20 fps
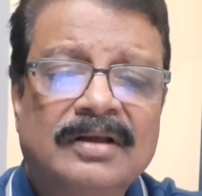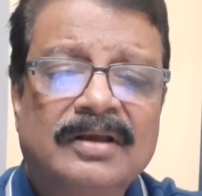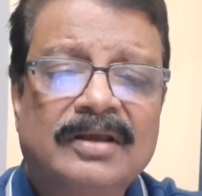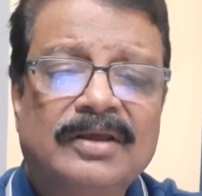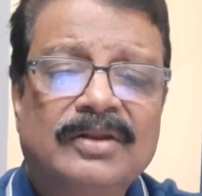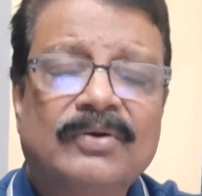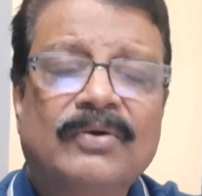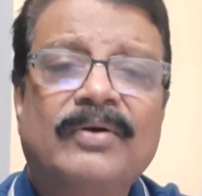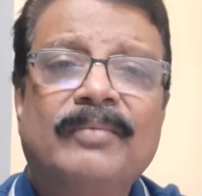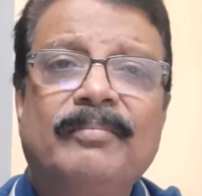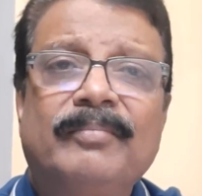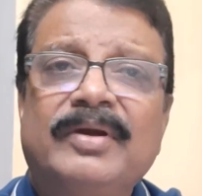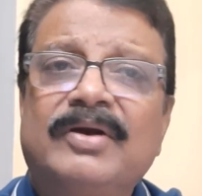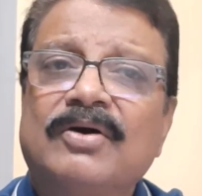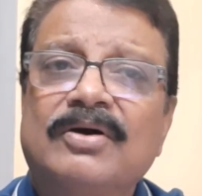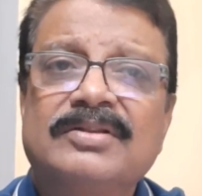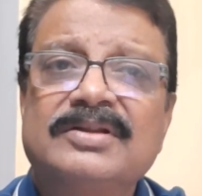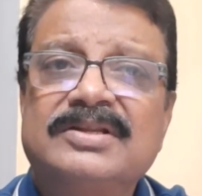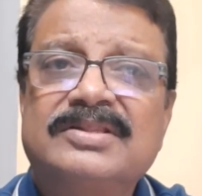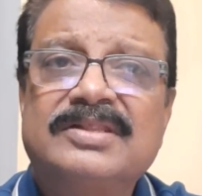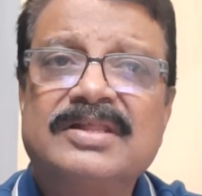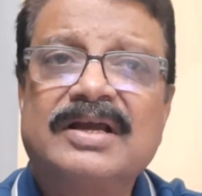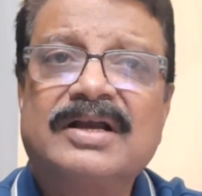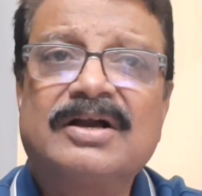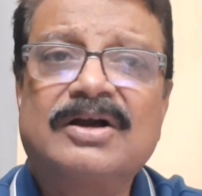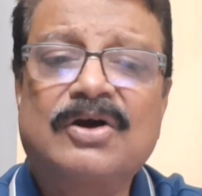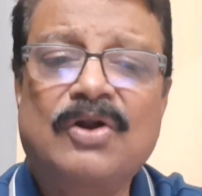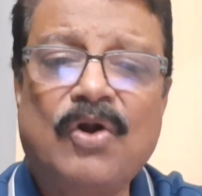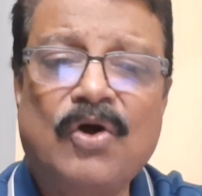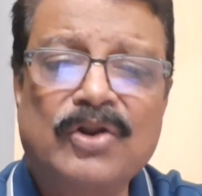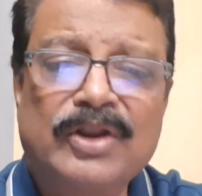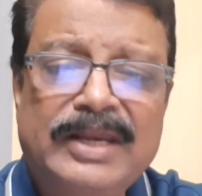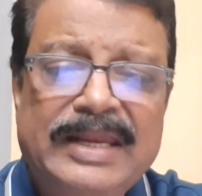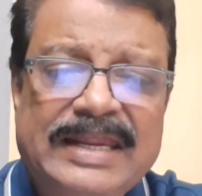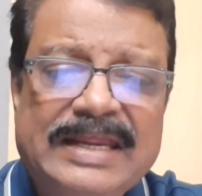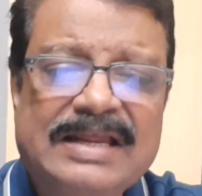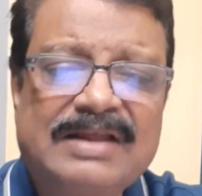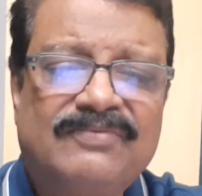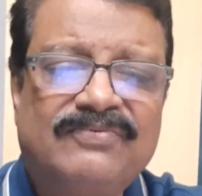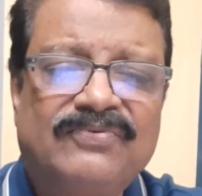because it's a
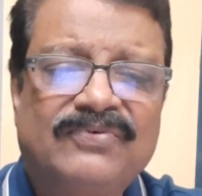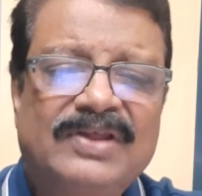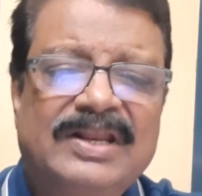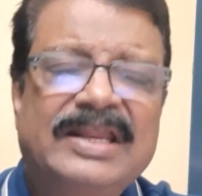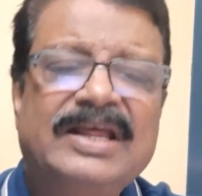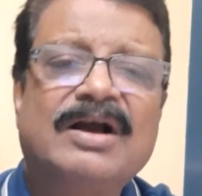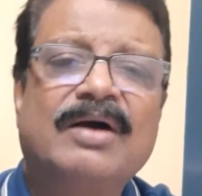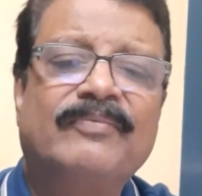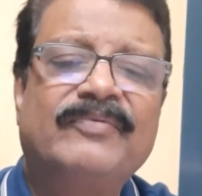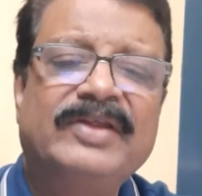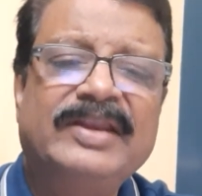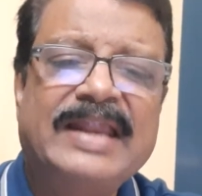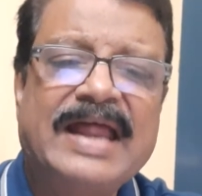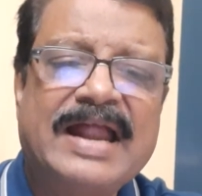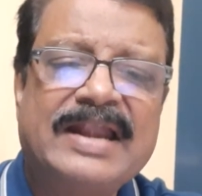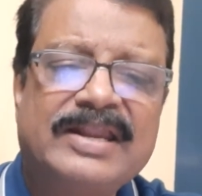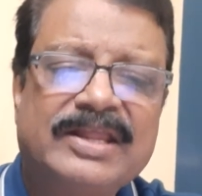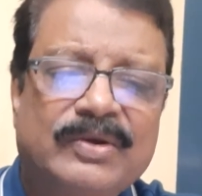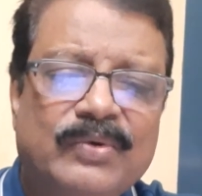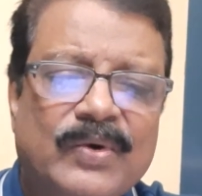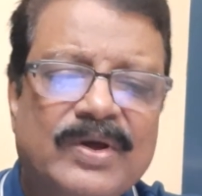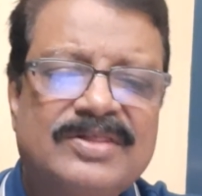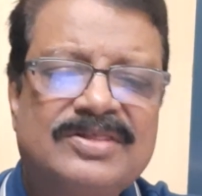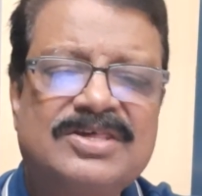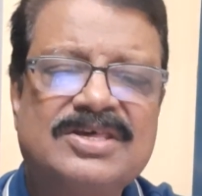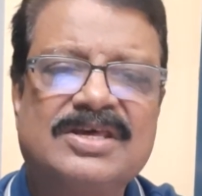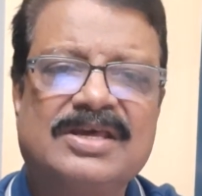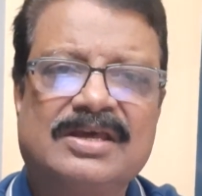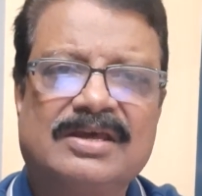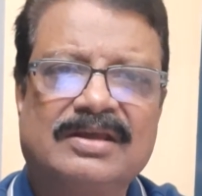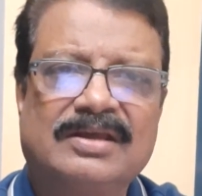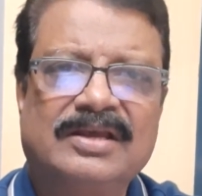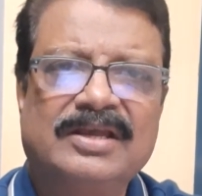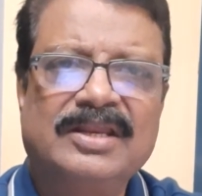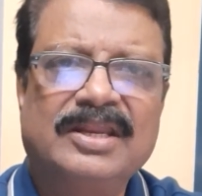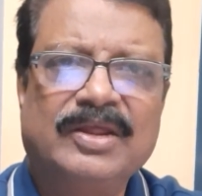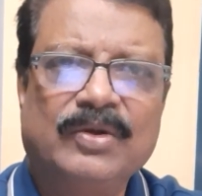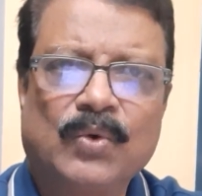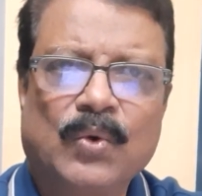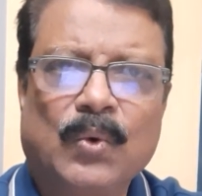chronic feeling of inadequacy
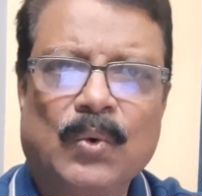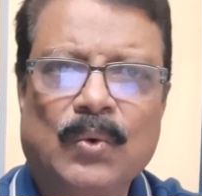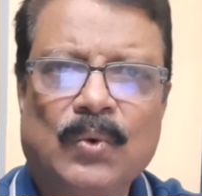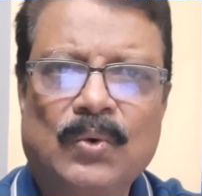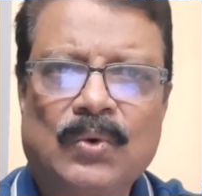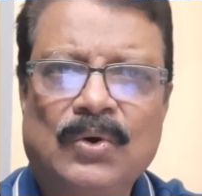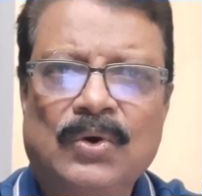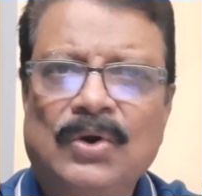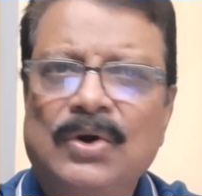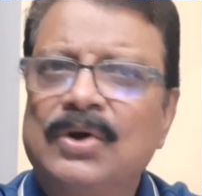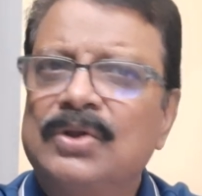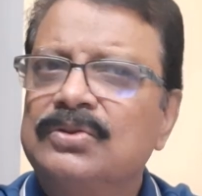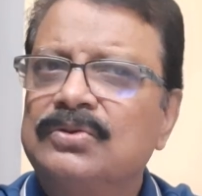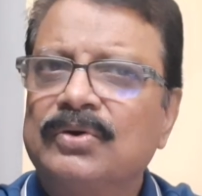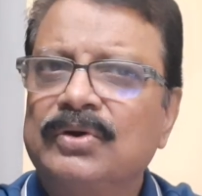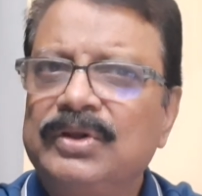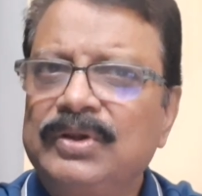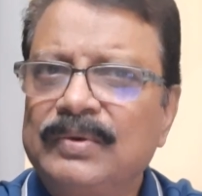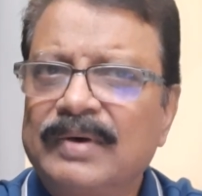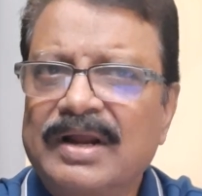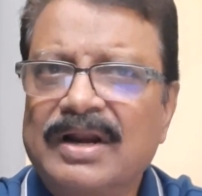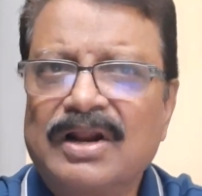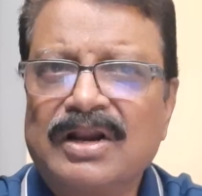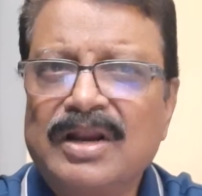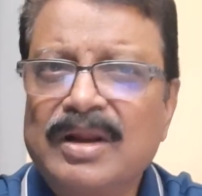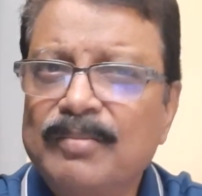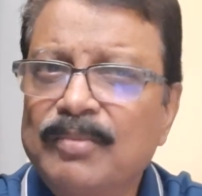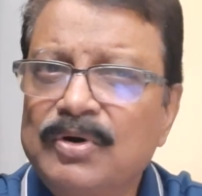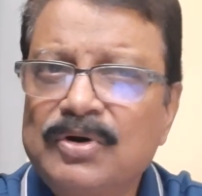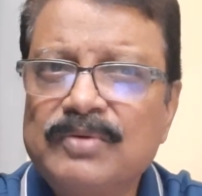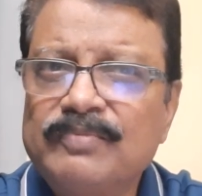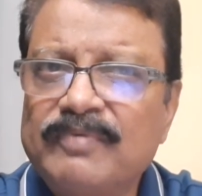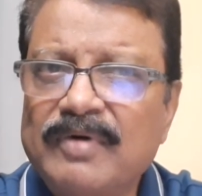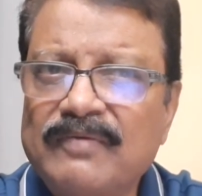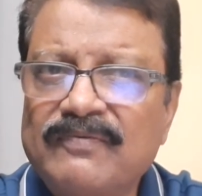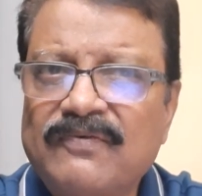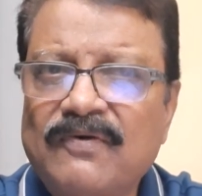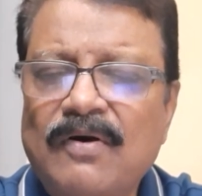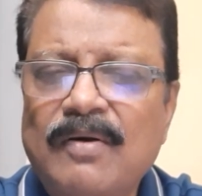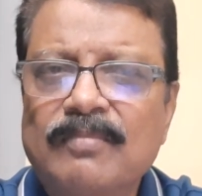in you, so you are unable to
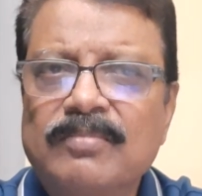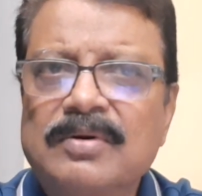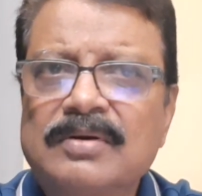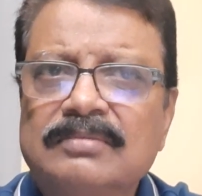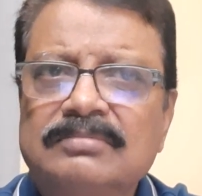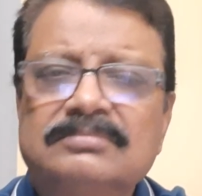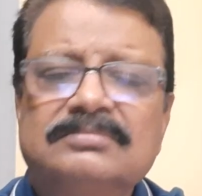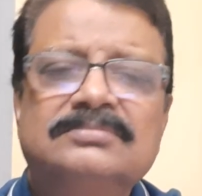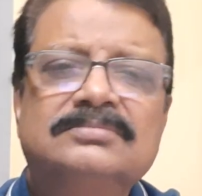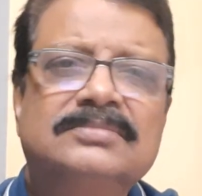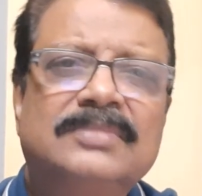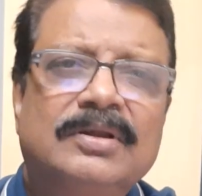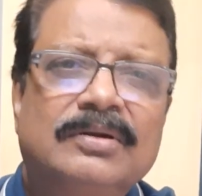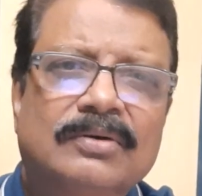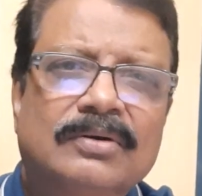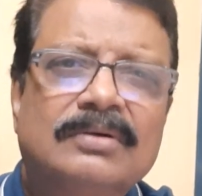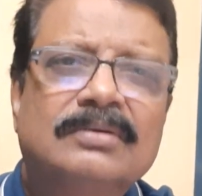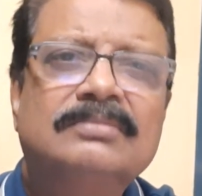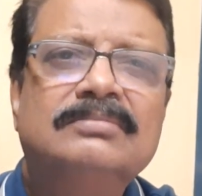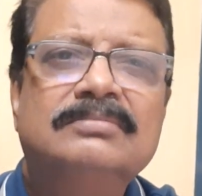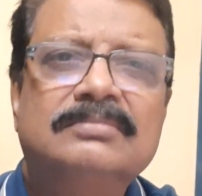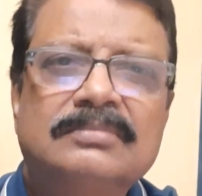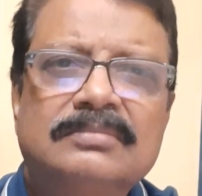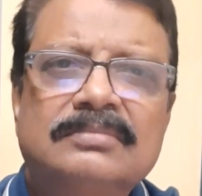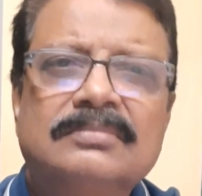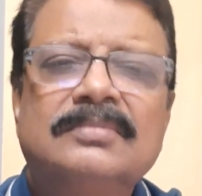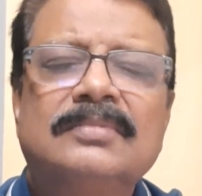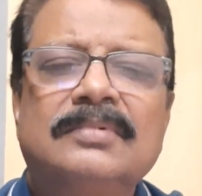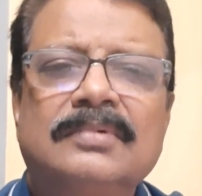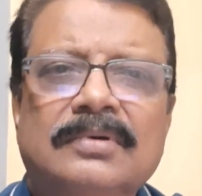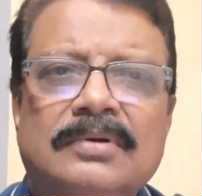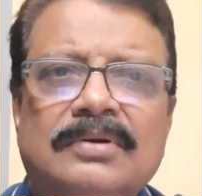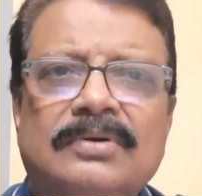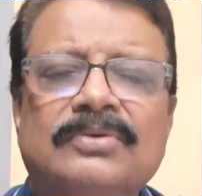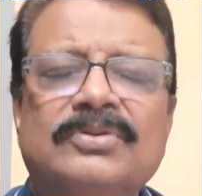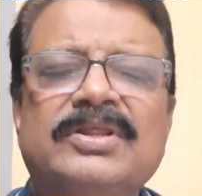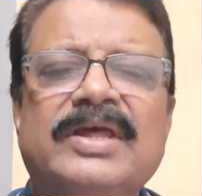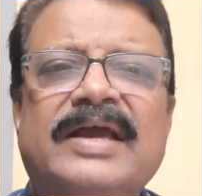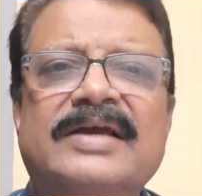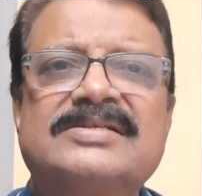perform,
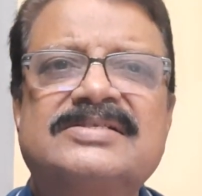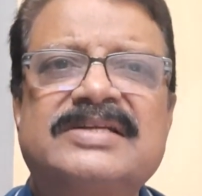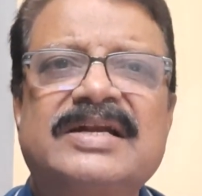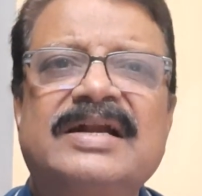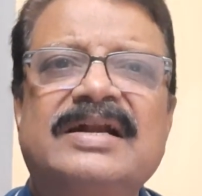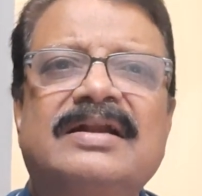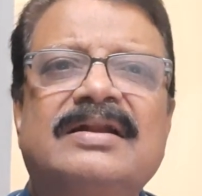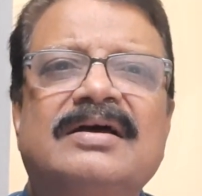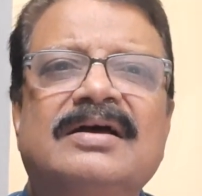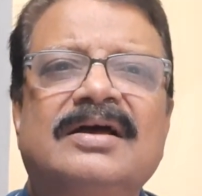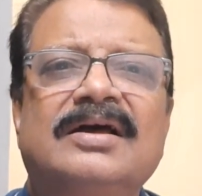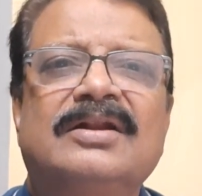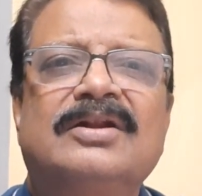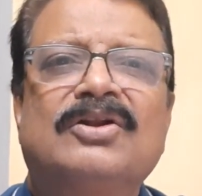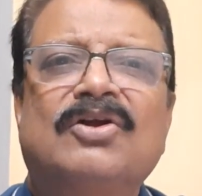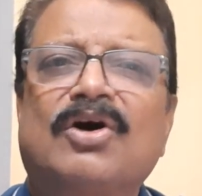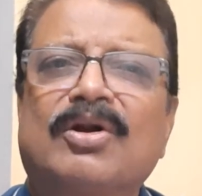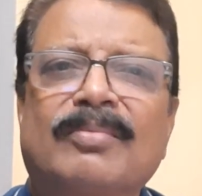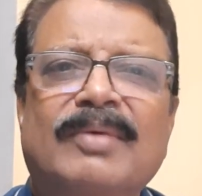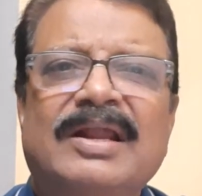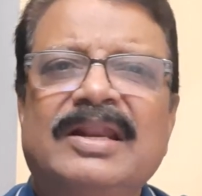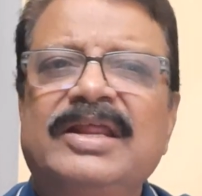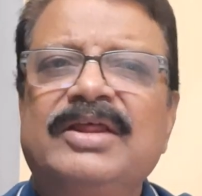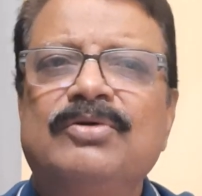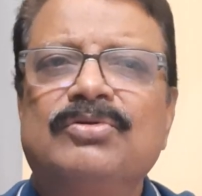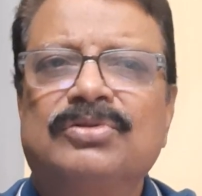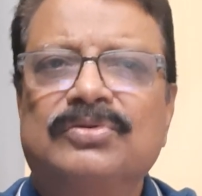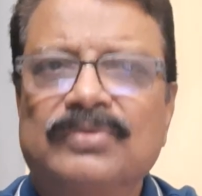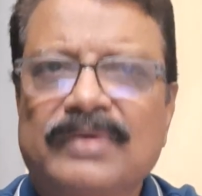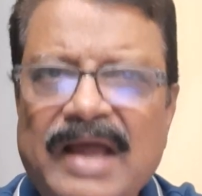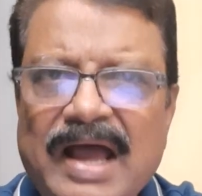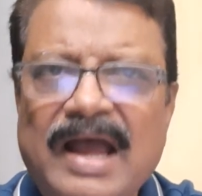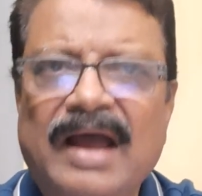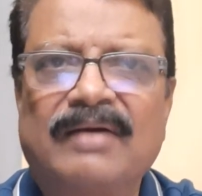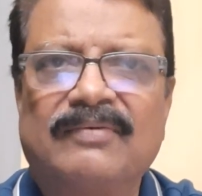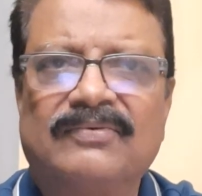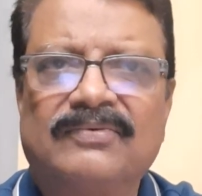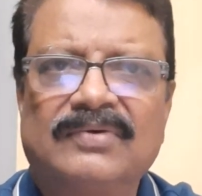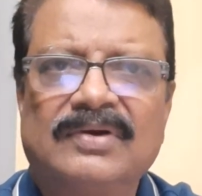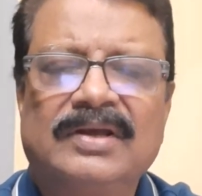to the extent normally you should
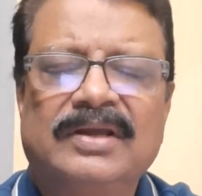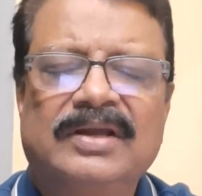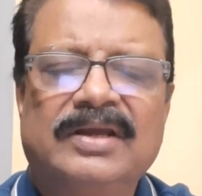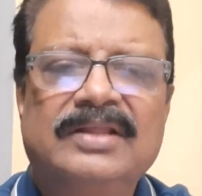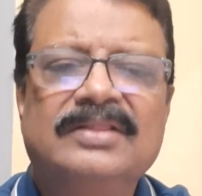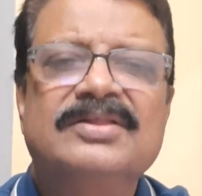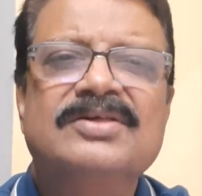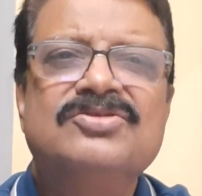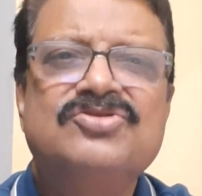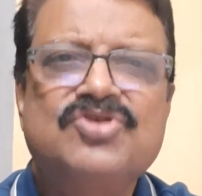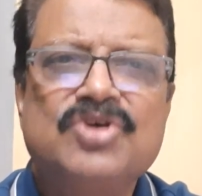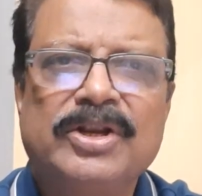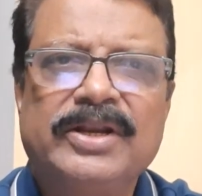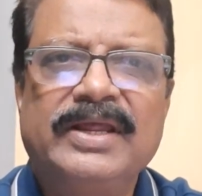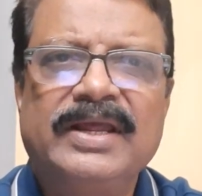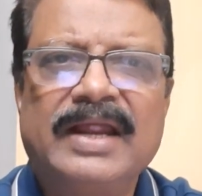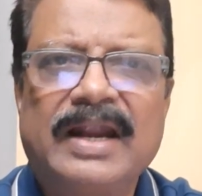have in this GD